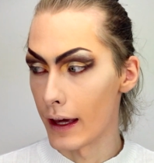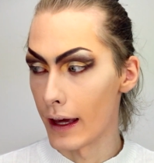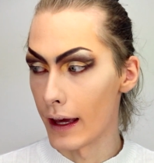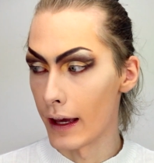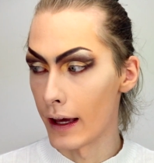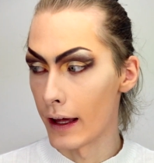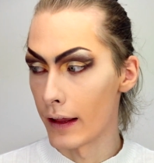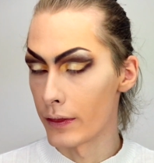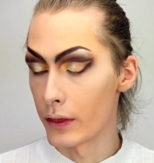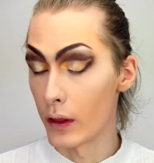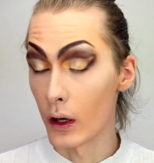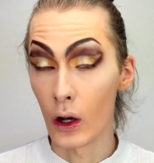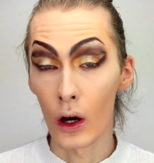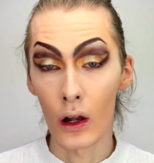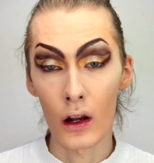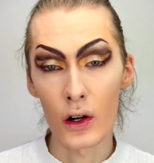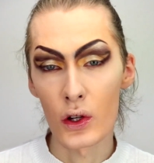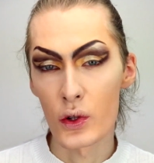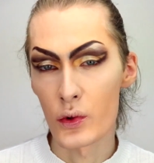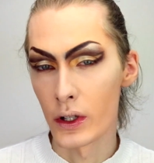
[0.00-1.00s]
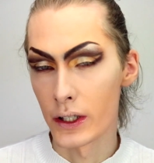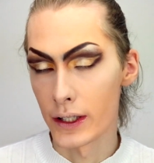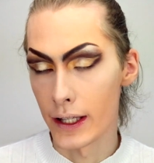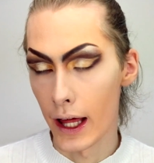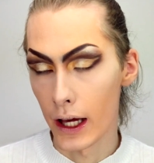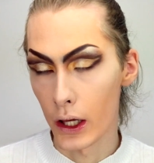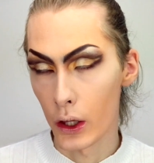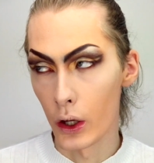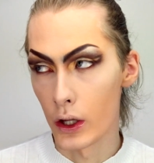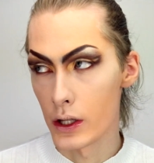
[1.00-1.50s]
and the colors weren't
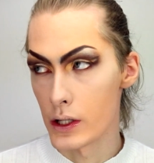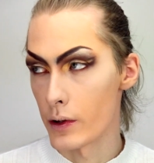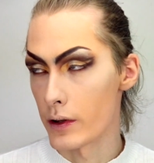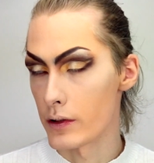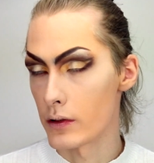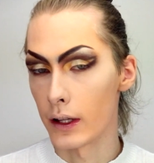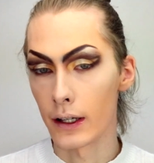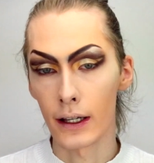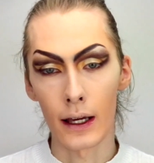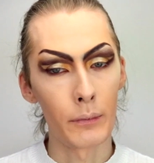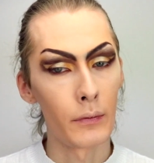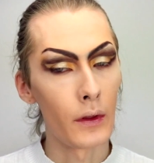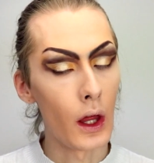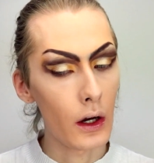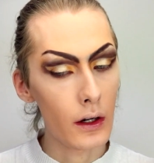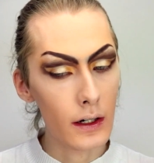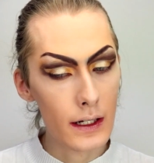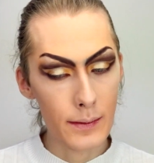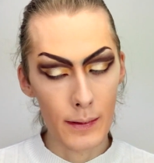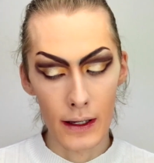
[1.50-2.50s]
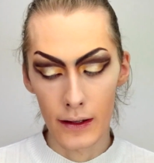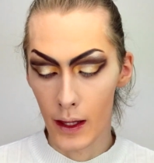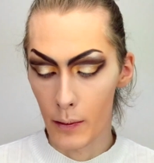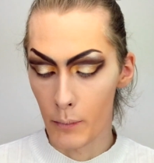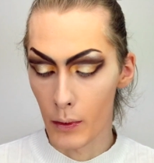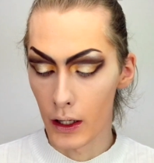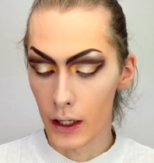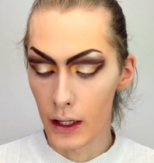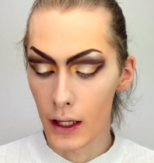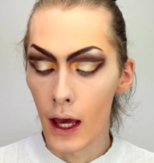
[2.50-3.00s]
that good. So I was like, I'm not gonna spend that
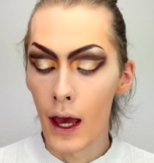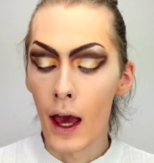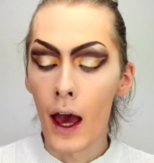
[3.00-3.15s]
money.